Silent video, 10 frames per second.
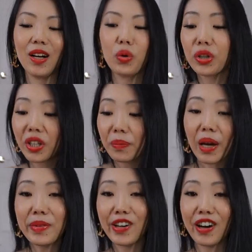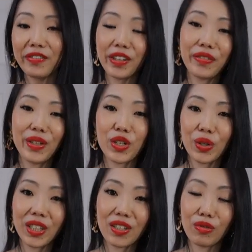or you can buy me a coffee if you
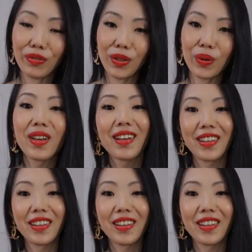enjoyed this review.